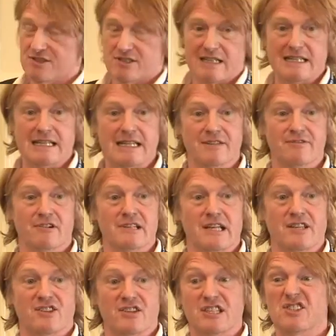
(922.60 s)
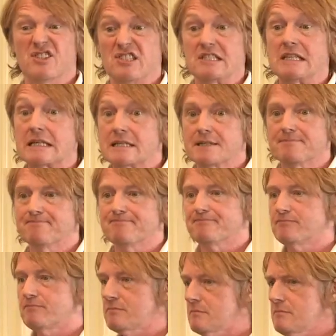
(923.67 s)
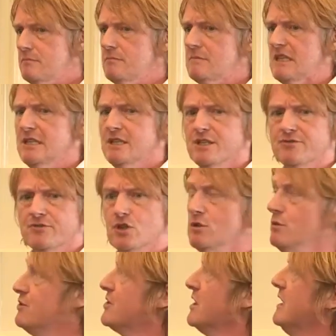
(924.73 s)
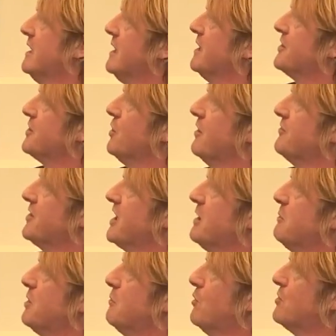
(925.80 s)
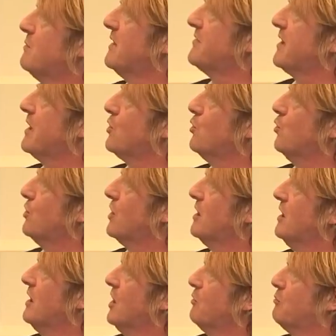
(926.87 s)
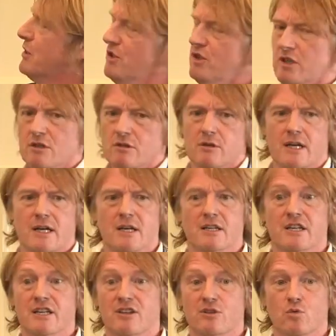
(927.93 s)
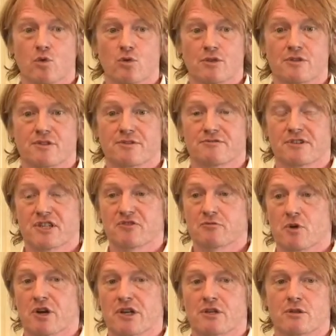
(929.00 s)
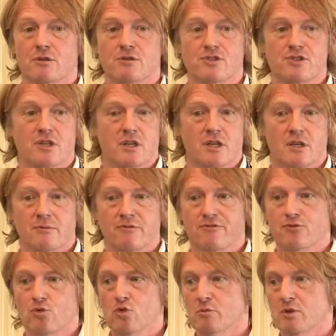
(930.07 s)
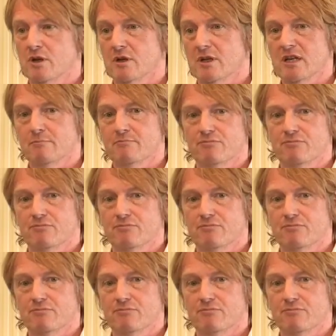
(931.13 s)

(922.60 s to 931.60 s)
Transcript: He's clearly very atheistic in his views. So I've stuck him in the bottom left-hand corner. But, you know, Keith Ward, who's a friend of mine, who's a former